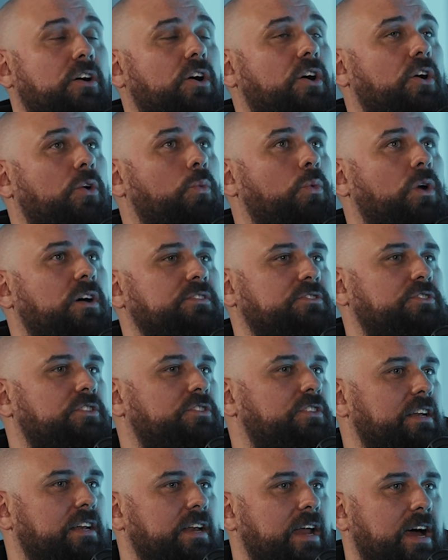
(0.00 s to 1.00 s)
or was it
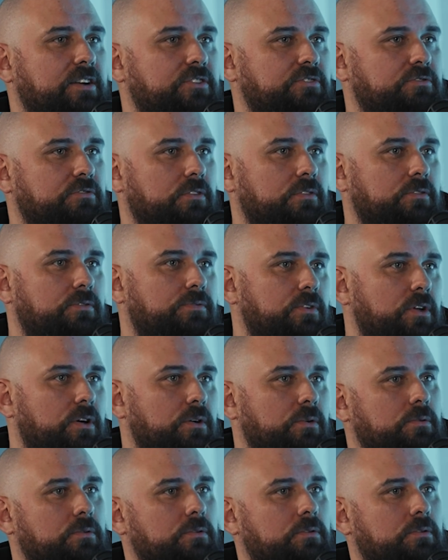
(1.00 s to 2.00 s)
just a natural flow?